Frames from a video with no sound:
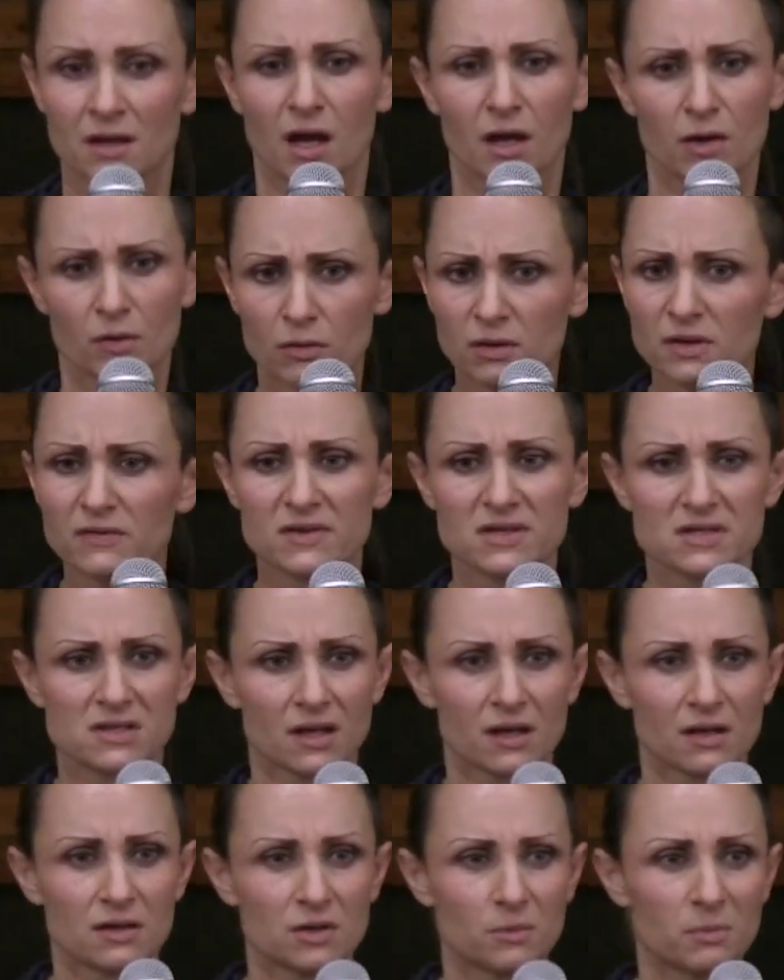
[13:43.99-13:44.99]
And all of a
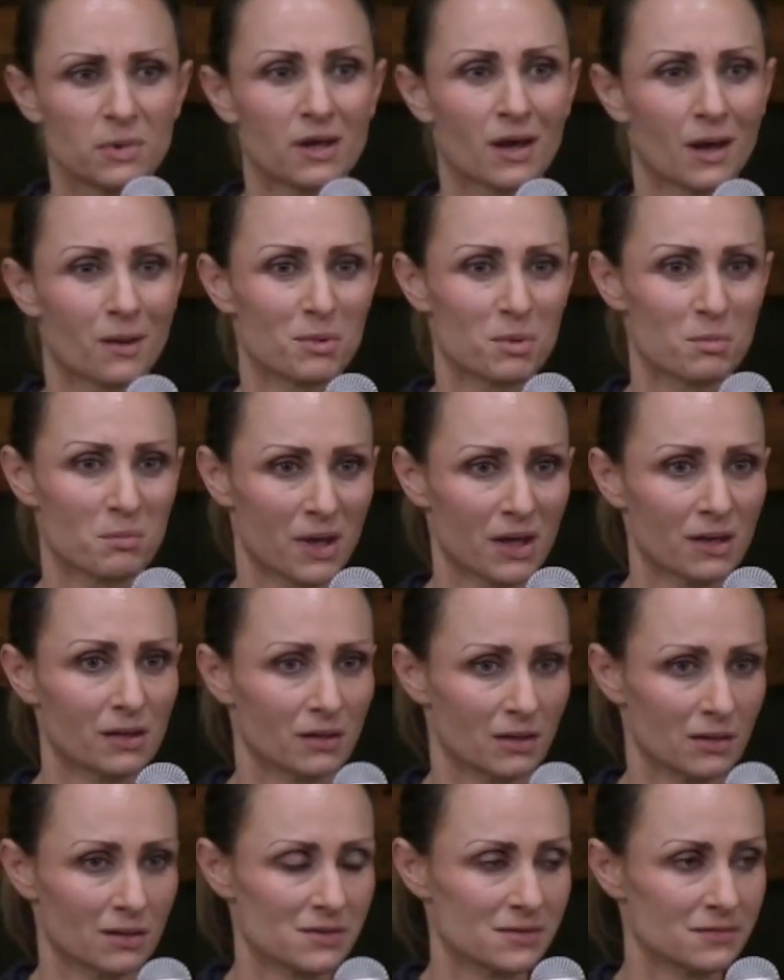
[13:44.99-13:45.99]
sudden, you become a
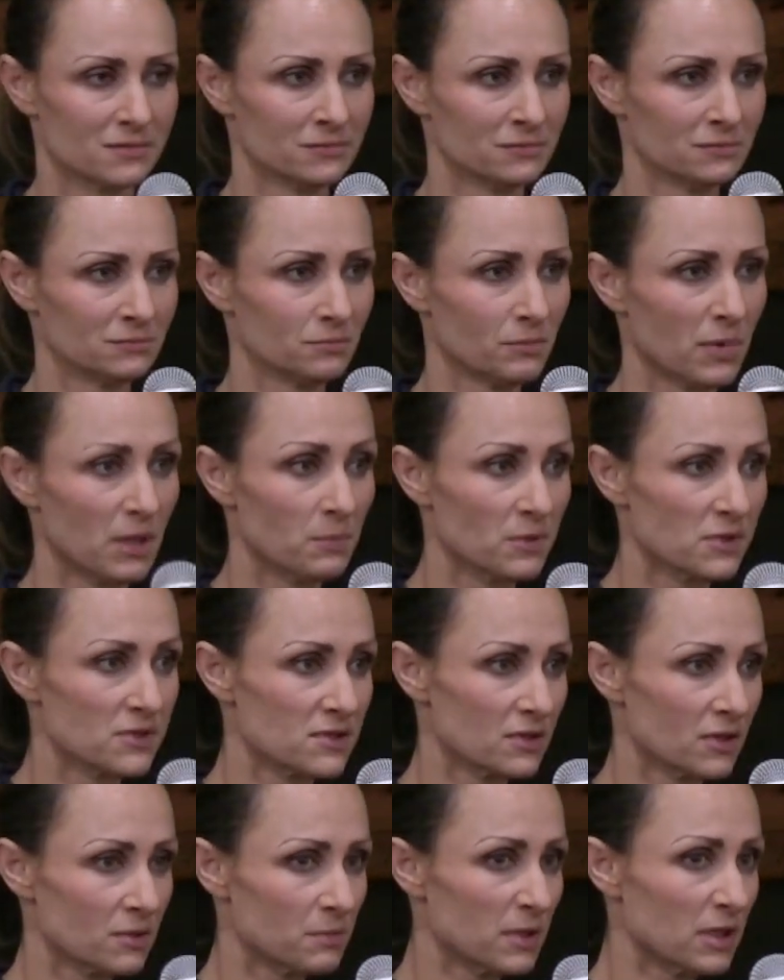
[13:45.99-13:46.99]
magnet. People
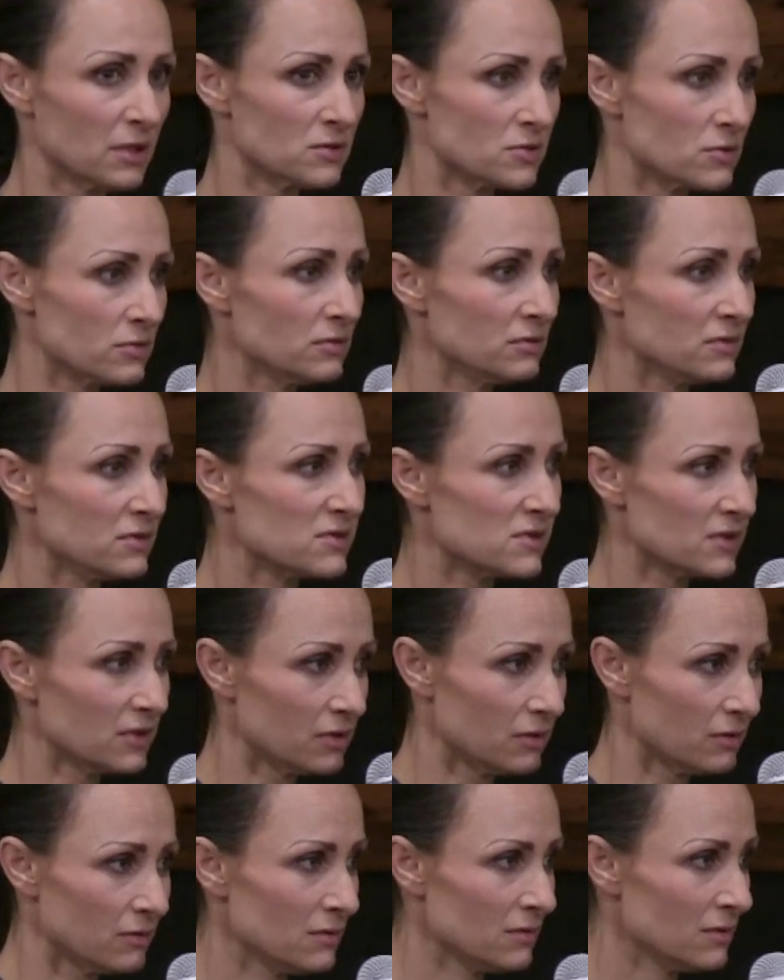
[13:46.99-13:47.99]
start being drawn to
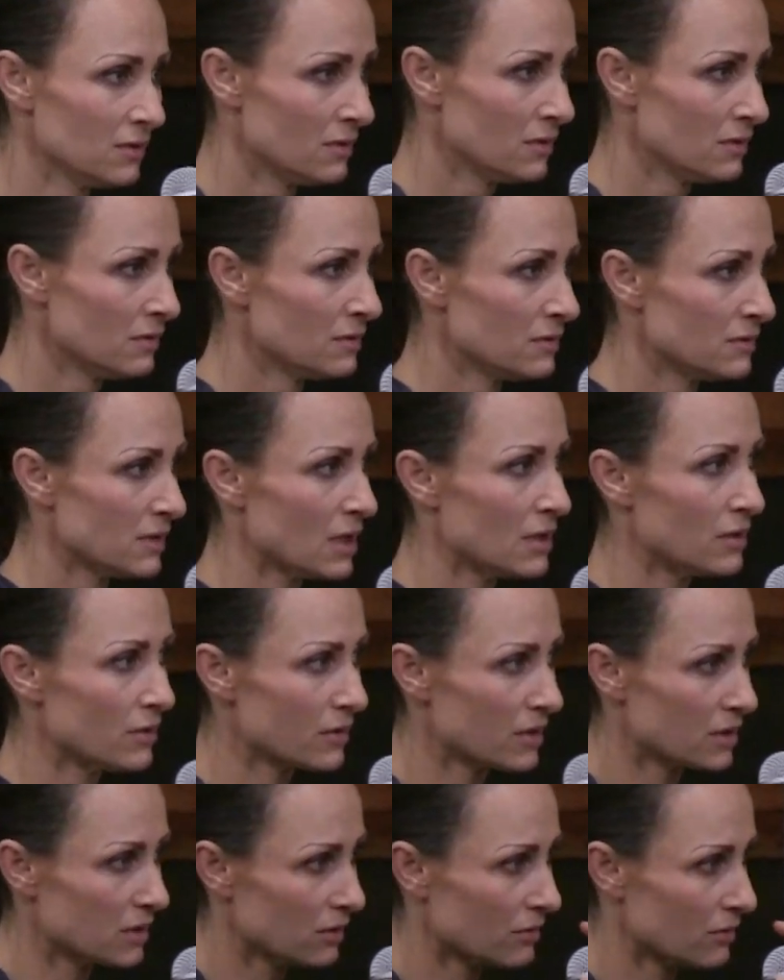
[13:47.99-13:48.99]
you, they
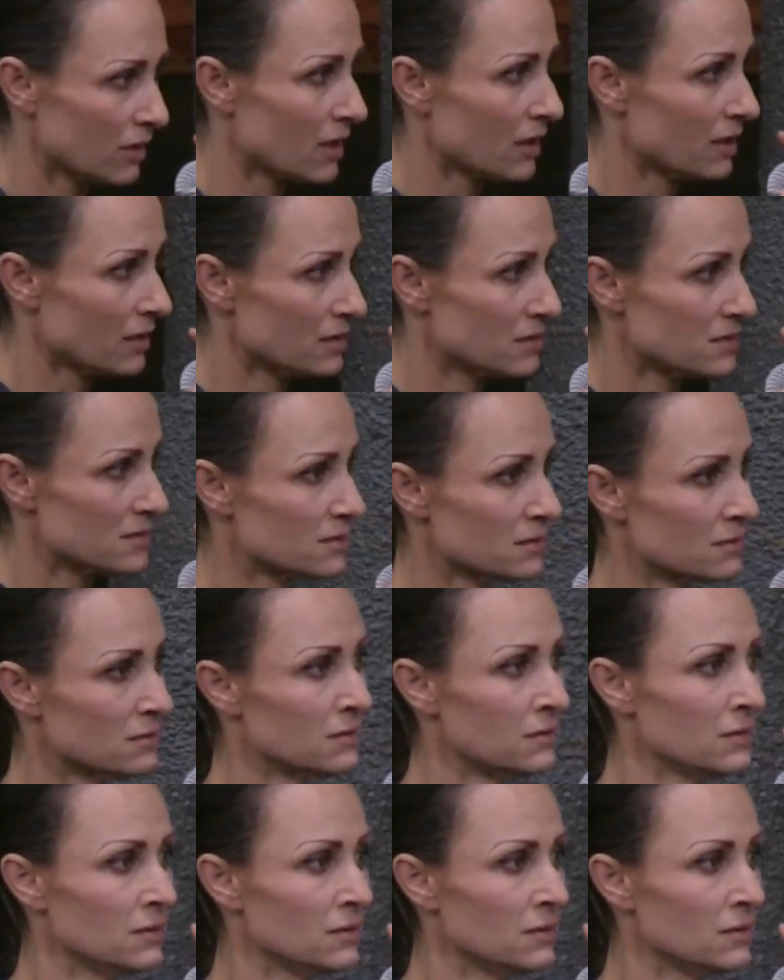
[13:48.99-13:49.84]
look in your eyes.